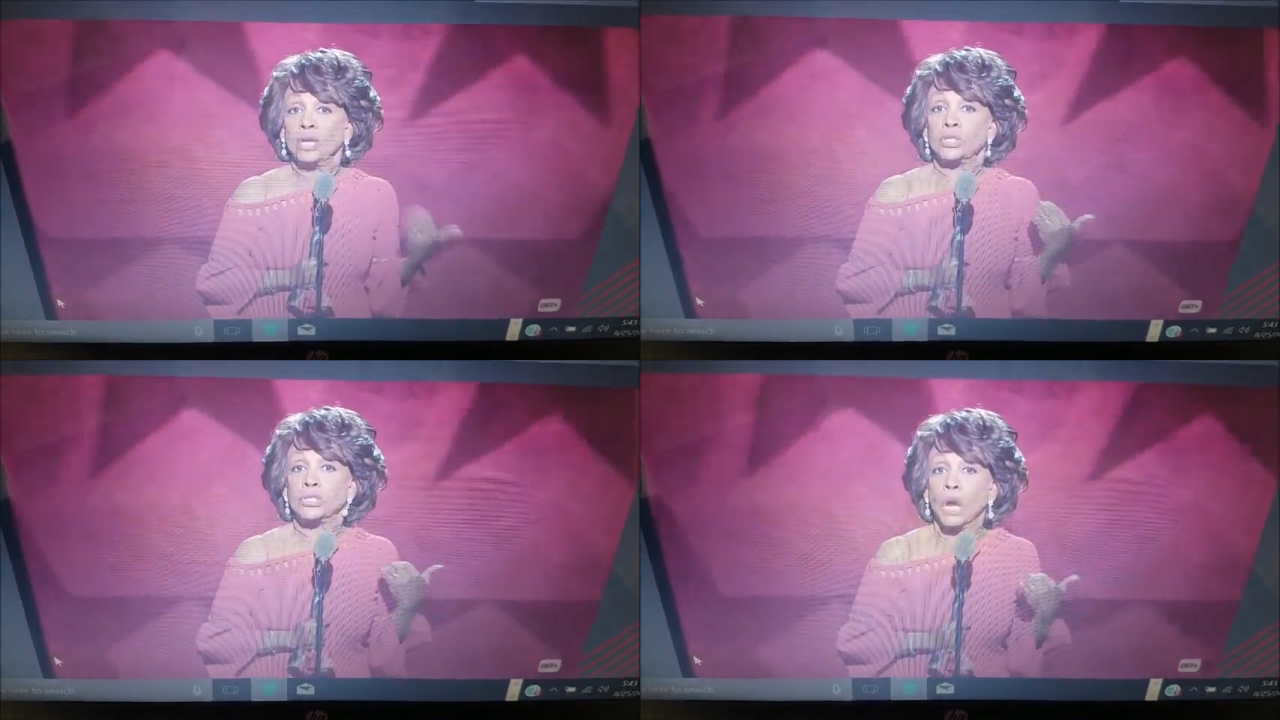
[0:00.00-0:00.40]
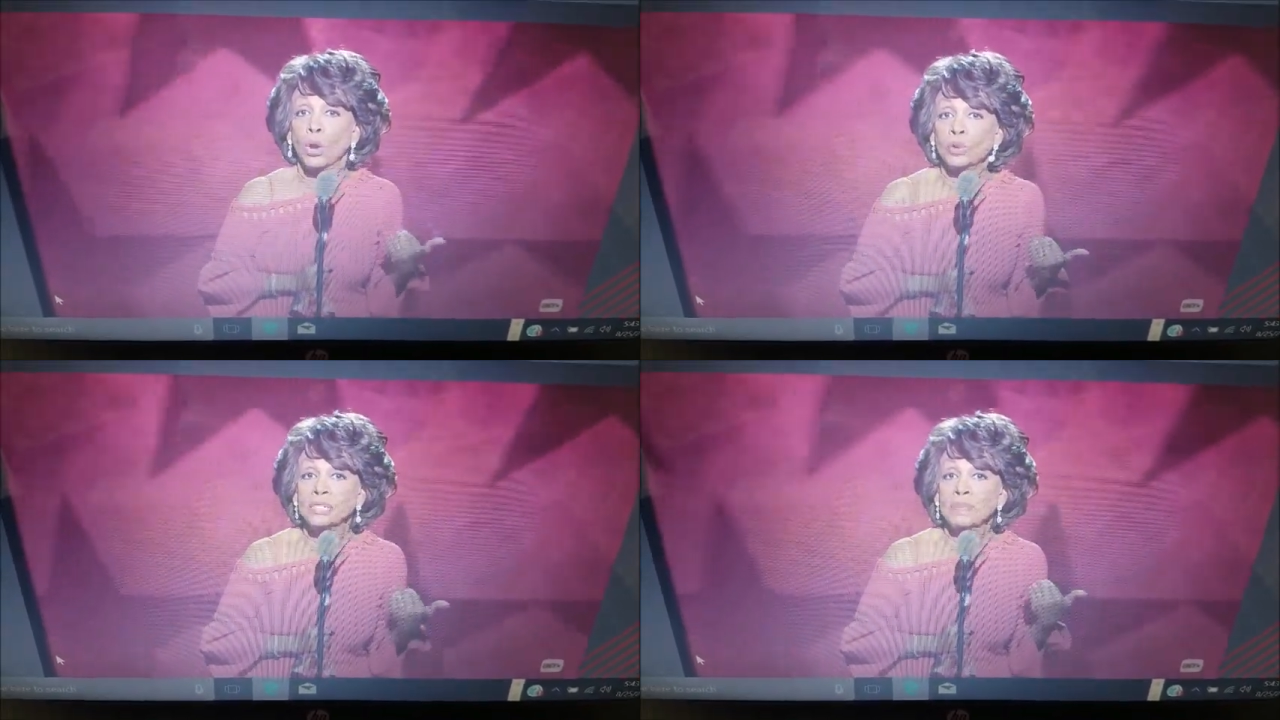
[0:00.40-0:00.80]

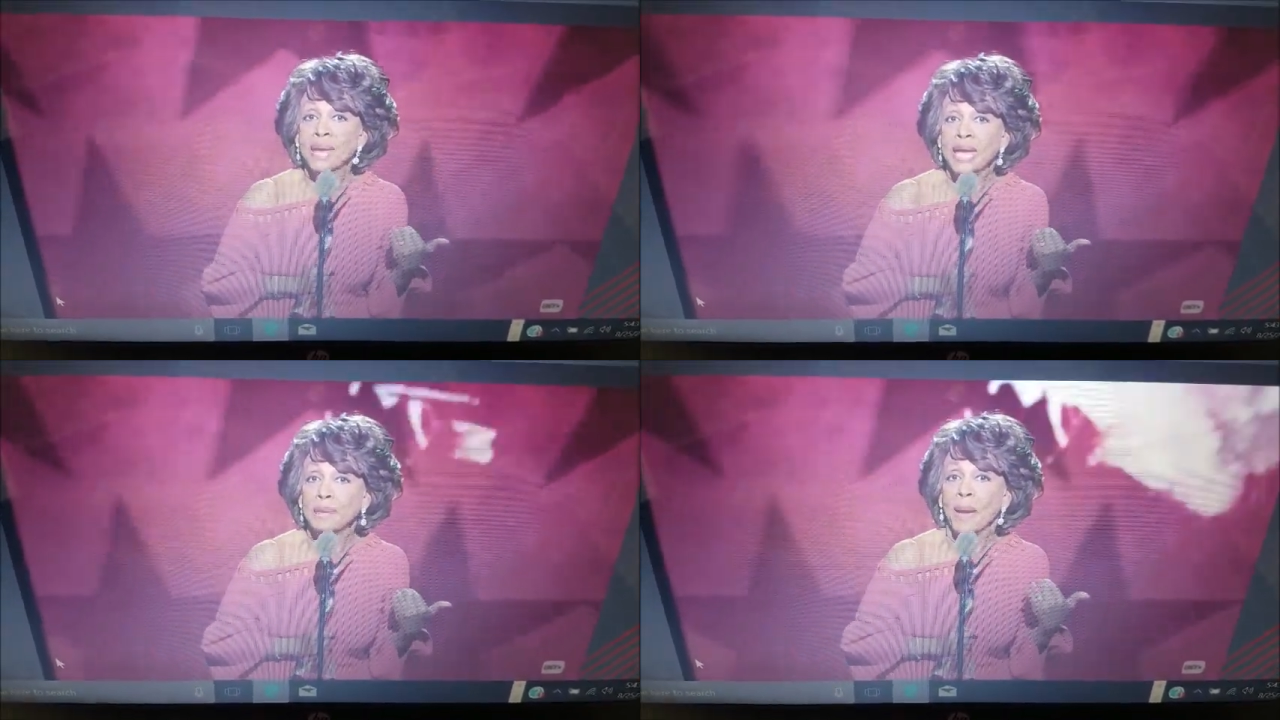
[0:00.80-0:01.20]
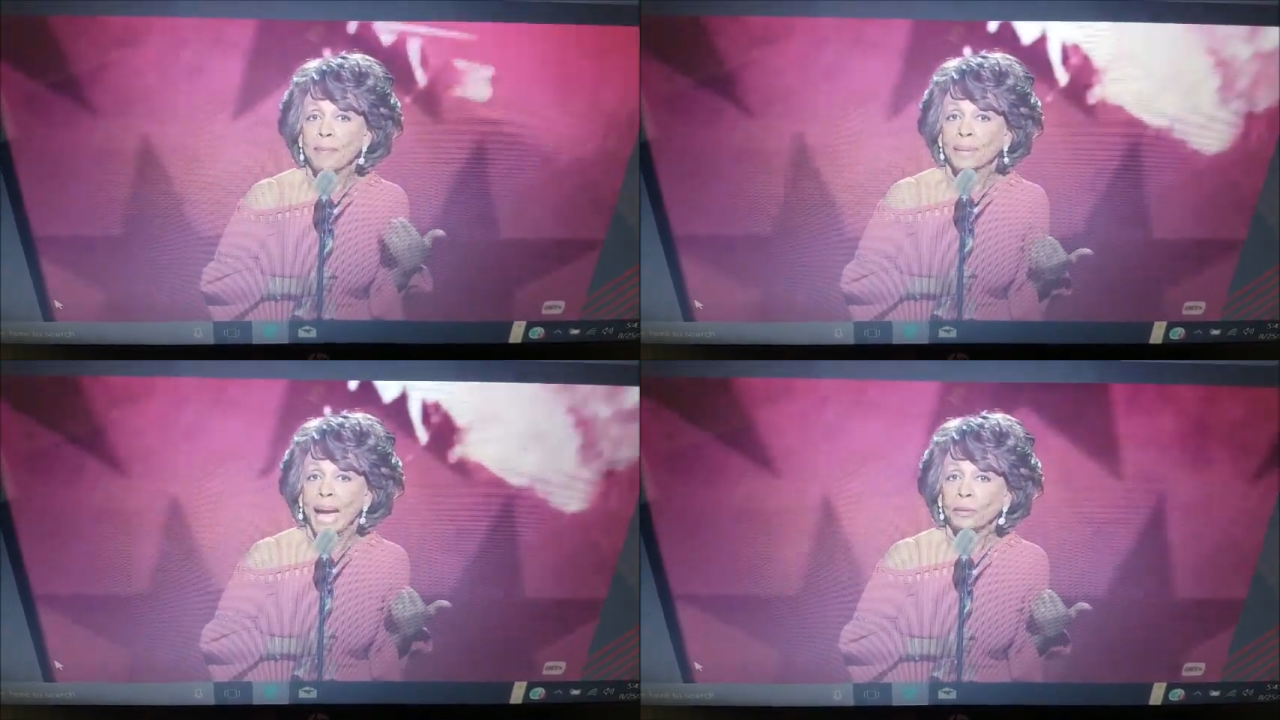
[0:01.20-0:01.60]
shown to me by
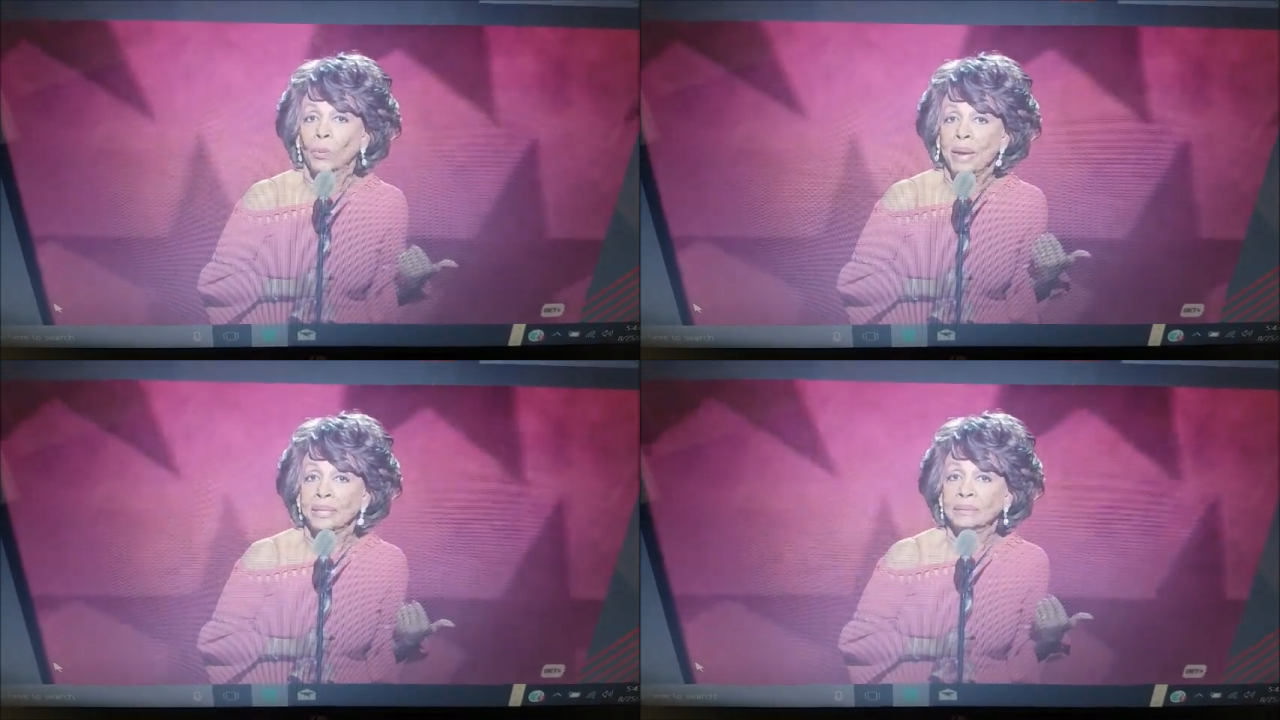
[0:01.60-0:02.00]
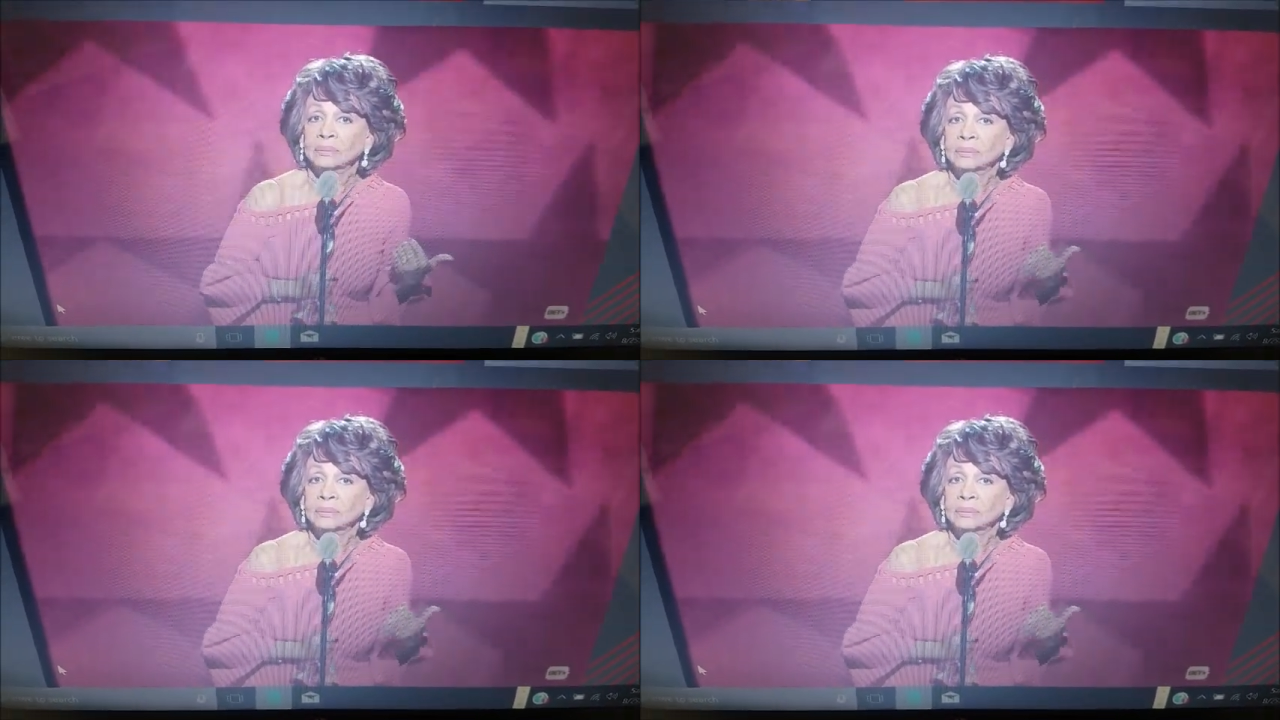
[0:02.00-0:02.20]
black women,